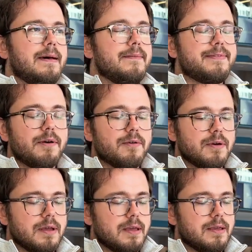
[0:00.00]
So
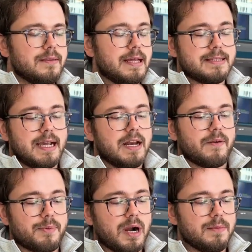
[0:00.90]
that's kind of
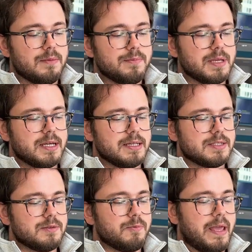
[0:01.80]
a problem
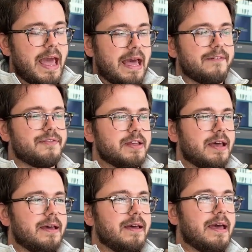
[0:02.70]
because we have
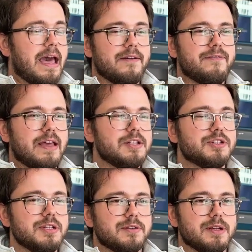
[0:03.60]
to have
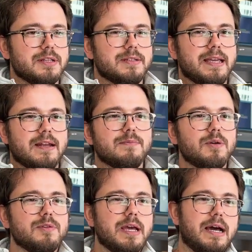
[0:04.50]
engineering to get
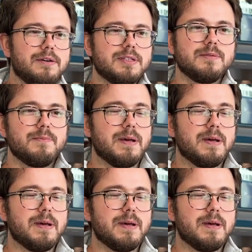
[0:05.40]
ammonia out.